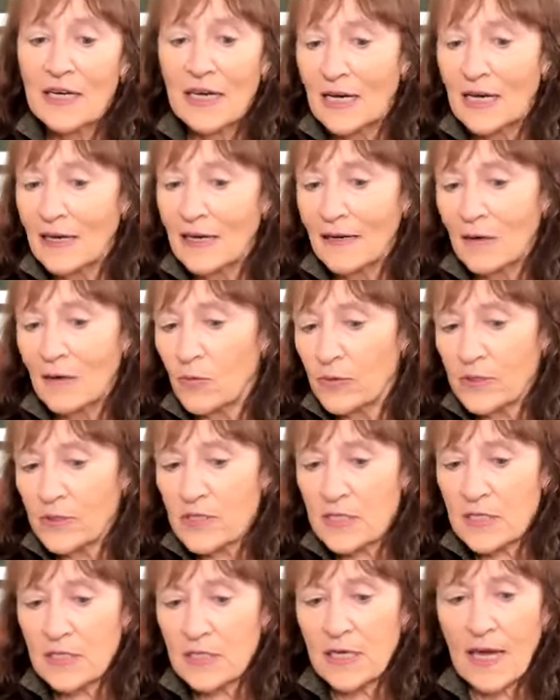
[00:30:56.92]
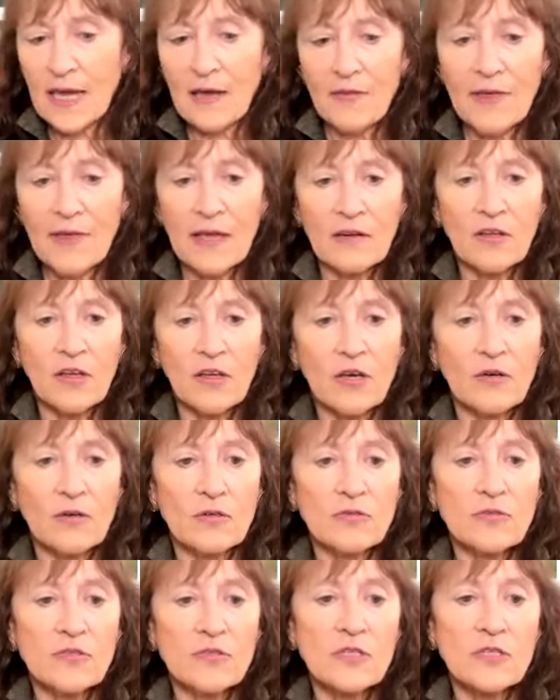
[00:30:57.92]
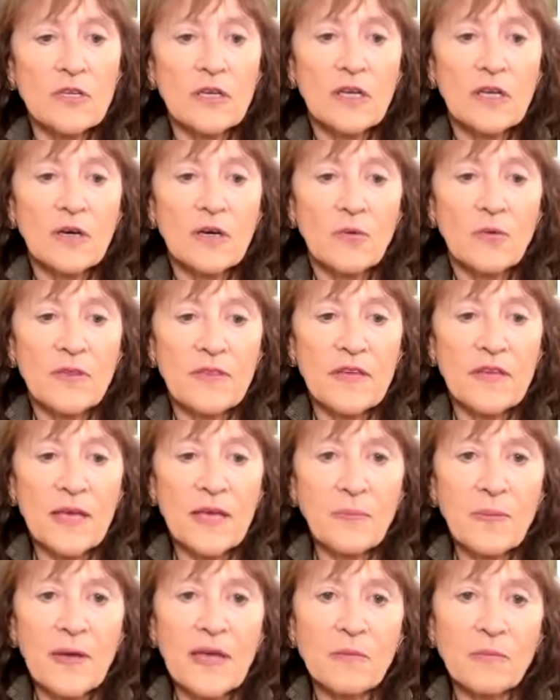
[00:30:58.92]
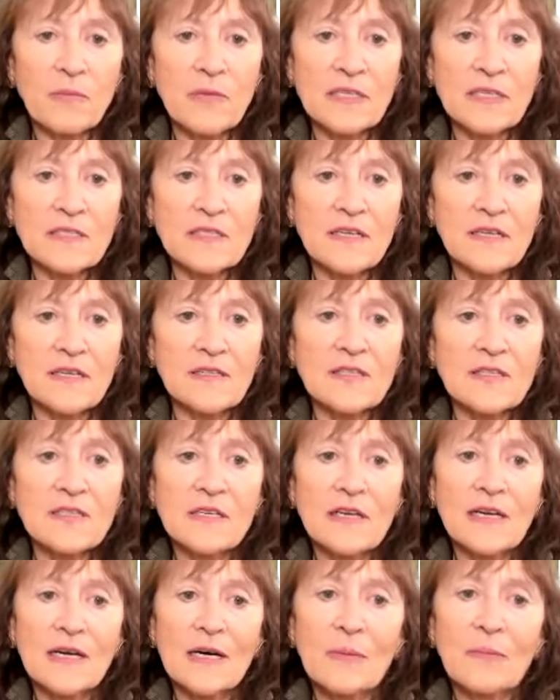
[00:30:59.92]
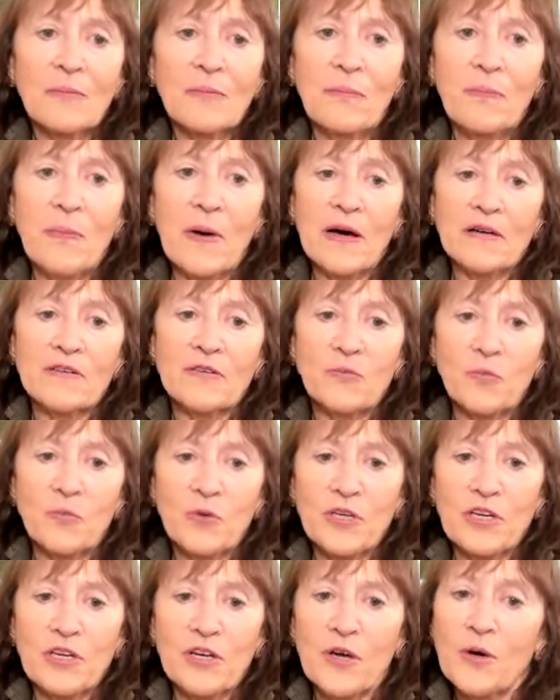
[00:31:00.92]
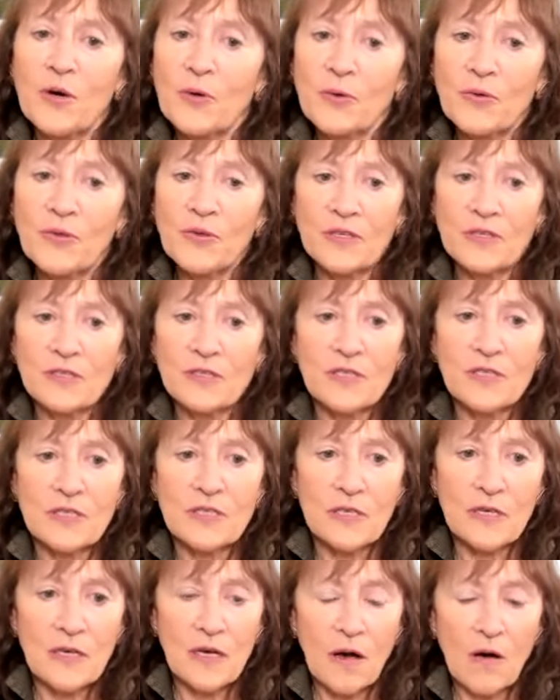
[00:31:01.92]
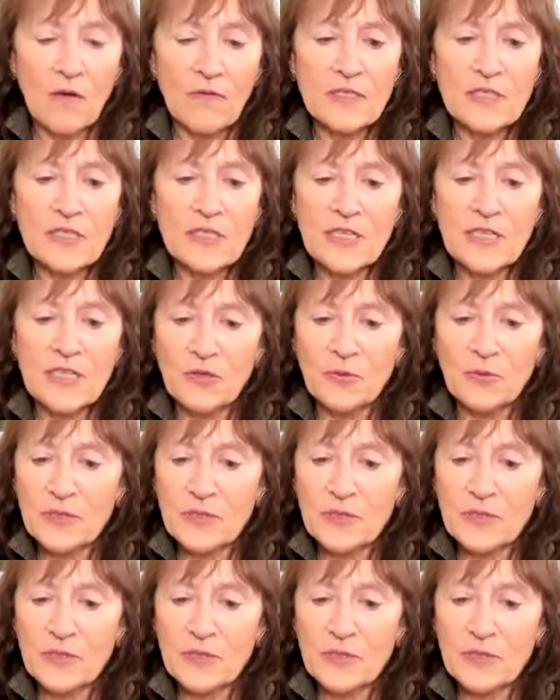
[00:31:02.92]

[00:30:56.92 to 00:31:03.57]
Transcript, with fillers: Uh, we'll see how that goes with the APEC meetings. But we know that obviously there